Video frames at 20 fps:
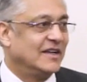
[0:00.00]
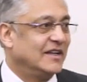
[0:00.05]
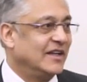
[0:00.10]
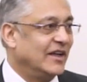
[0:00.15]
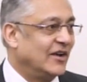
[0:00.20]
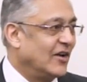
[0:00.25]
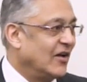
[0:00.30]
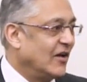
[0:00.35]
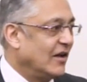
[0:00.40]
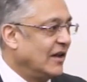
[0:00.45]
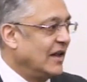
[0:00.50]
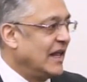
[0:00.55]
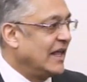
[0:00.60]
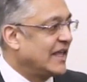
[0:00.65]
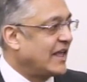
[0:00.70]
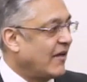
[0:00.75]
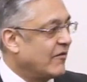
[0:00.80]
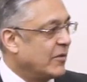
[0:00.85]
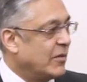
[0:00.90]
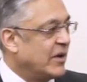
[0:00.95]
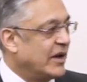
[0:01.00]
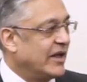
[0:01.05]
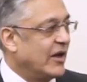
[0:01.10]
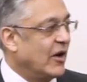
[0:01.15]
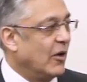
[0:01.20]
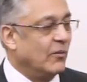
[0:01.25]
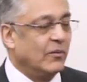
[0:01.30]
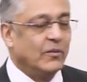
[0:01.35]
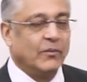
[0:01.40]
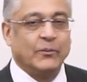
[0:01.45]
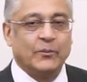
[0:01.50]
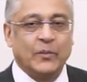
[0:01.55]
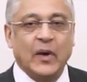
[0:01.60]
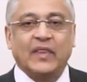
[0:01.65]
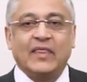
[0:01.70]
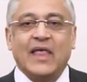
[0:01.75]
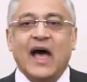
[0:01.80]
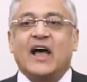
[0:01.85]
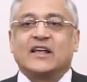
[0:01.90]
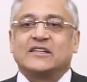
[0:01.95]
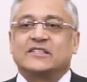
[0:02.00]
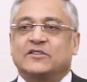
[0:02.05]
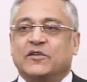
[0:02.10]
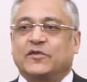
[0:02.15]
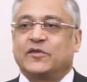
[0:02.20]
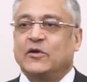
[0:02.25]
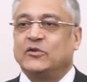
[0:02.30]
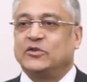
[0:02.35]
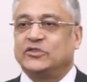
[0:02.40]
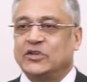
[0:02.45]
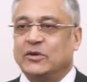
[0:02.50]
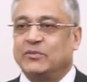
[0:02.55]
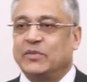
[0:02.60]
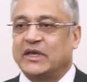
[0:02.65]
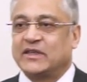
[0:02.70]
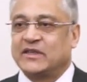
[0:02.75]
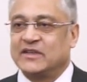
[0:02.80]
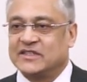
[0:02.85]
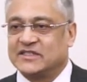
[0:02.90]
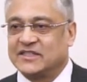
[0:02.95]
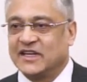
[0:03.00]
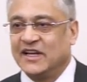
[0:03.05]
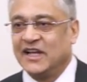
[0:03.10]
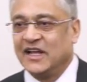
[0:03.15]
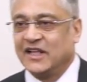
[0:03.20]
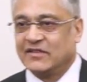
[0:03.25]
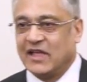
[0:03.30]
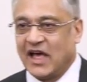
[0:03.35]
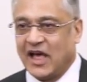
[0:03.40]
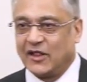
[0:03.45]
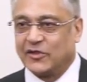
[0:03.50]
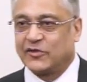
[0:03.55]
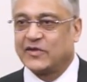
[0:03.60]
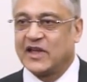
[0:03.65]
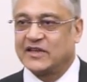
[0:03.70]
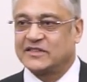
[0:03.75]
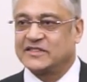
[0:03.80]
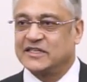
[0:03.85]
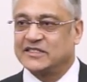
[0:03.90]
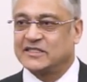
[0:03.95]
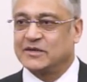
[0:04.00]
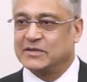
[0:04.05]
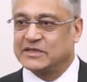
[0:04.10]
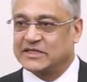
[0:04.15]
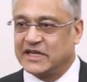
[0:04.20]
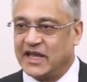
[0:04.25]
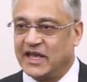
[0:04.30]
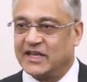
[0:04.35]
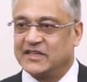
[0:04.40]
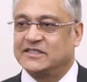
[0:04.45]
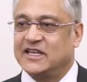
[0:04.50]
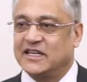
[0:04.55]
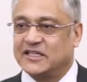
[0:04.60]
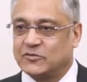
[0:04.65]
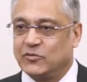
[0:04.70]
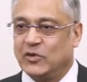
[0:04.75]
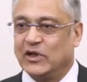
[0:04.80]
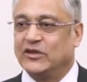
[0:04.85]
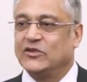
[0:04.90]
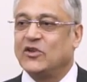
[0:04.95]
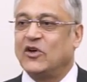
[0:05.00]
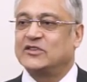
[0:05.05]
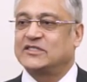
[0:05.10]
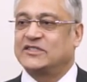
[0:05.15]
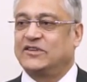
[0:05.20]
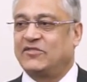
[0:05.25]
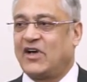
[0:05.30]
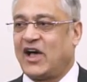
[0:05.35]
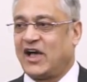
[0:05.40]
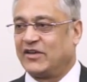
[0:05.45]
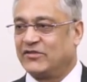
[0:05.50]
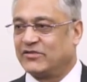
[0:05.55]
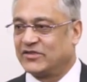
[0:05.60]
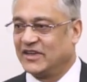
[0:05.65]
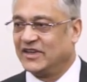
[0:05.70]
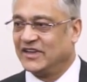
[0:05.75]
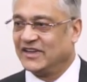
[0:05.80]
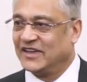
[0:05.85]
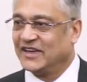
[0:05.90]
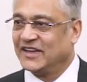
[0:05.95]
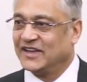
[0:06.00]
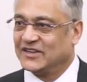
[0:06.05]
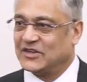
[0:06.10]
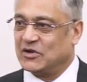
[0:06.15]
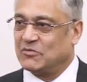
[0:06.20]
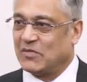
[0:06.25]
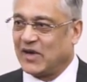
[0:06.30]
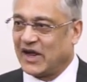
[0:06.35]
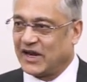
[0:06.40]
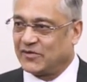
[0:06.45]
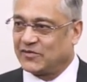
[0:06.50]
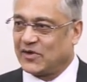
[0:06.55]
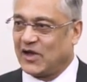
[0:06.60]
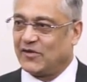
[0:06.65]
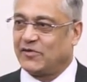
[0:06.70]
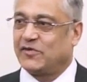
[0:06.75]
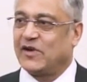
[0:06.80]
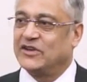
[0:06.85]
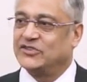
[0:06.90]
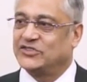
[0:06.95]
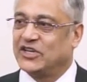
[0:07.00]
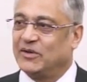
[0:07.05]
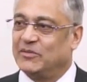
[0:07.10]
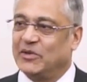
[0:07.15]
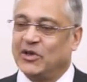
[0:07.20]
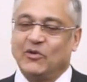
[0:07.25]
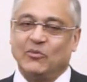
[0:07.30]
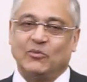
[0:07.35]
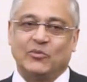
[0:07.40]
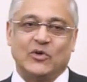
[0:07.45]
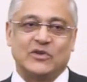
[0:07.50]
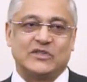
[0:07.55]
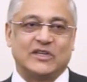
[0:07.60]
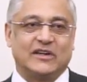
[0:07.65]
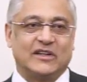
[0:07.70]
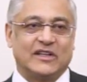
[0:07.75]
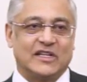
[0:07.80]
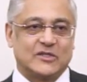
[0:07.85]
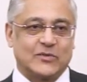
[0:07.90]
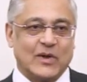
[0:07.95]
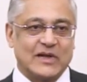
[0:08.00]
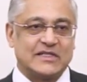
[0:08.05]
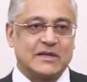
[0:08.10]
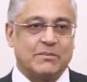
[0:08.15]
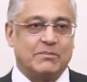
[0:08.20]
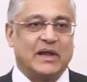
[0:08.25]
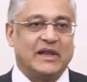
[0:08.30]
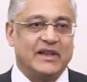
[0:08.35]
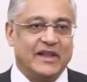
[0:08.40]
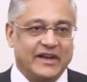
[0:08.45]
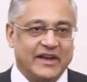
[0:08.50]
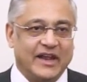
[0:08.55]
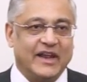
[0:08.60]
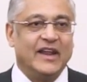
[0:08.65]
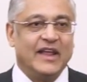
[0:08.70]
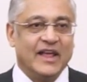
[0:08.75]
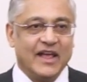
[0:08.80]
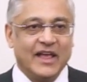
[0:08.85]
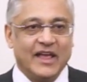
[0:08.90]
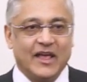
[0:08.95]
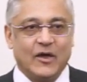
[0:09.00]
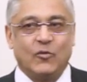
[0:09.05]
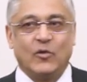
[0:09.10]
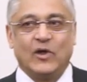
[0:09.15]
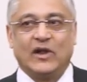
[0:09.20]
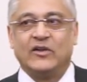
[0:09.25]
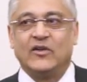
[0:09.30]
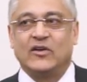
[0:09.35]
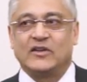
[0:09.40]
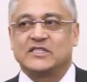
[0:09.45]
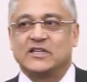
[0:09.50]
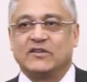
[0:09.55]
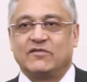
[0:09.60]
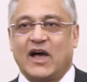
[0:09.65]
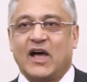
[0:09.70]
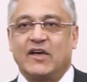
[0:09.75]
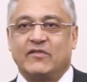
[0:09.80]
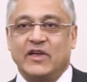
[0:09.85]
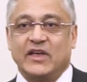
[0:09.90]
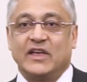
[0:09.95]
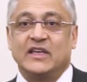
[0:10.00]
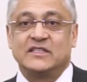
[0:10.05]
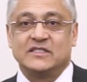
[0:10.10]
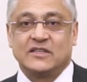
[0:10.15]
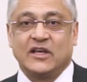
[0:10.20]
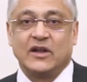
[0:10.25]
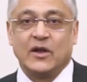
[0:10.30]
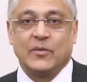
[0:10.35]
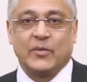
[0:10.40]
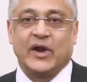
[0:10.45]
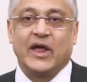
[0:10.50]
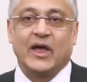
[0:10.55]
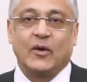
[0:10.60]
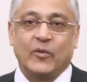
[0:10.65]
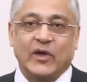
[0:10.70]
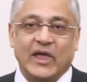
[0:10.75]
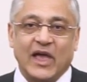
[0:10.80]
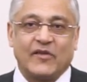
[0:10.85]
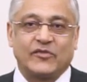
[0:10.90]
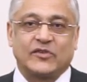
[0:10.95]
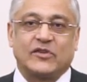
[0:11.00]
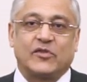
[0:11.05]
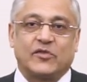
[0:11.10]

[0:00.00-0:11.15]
you know, link everybody up? But that's the future, because the healthcare system as it exists will not survive. Doesn't matter if our friend Jeremy Hunt puts another 20 billion in, it will not survive. It is going to break. We have